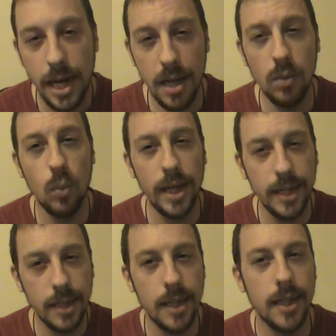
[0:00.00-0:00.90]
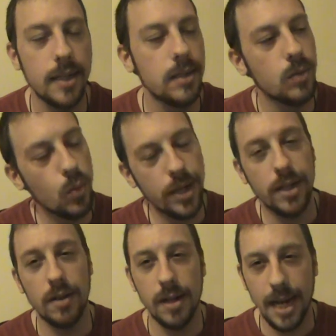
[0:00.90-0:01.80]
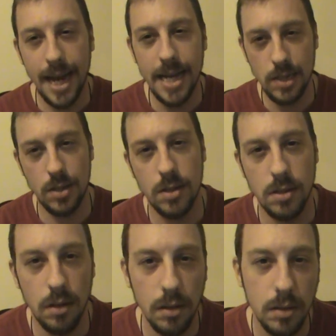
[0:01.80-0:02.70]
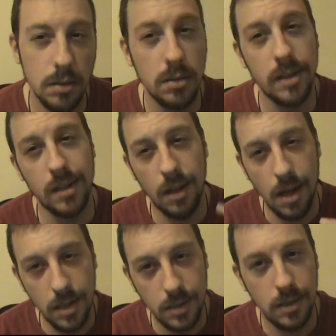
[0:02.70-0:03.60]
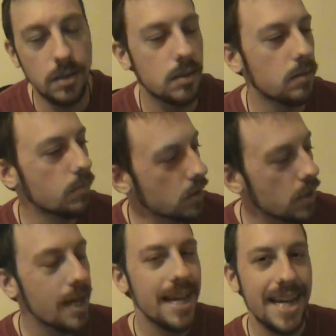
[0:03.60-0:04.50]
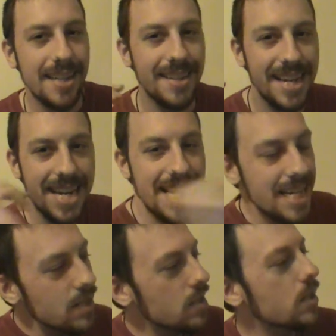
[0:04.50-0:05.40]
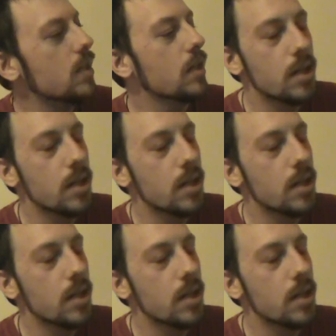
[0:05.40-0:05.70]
In Wicca, when you go to cast a circle in a lot of systems, in the east,